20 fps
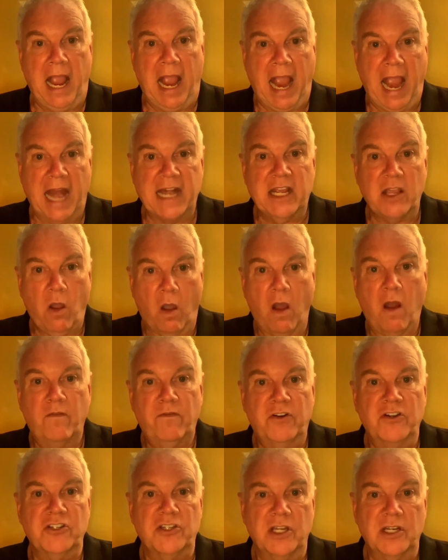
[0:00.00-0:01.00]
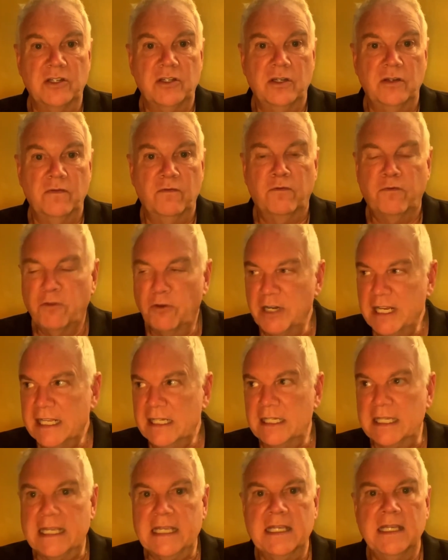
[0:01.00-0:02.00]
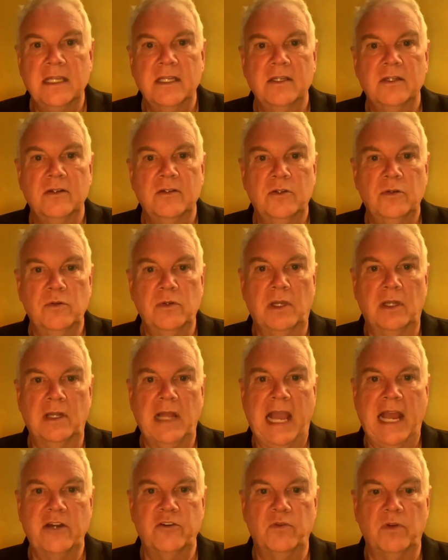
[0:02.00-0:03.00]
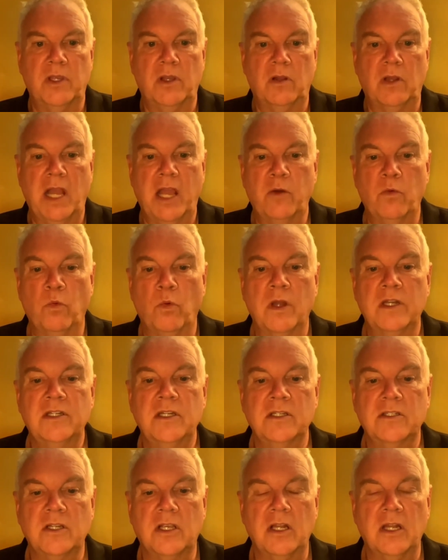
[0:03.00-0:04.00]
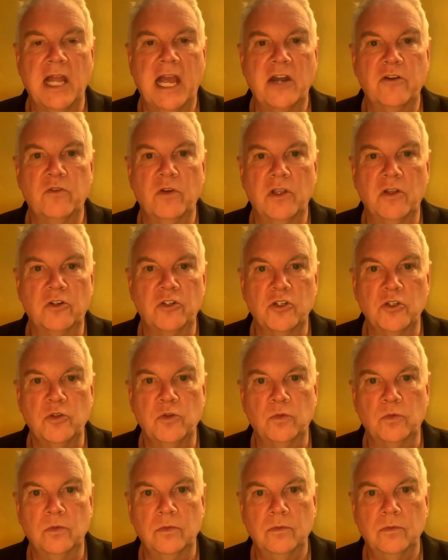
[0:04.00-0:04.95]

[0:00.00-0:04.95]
And he offers it freely to Galadriel. And what does Galadriel do?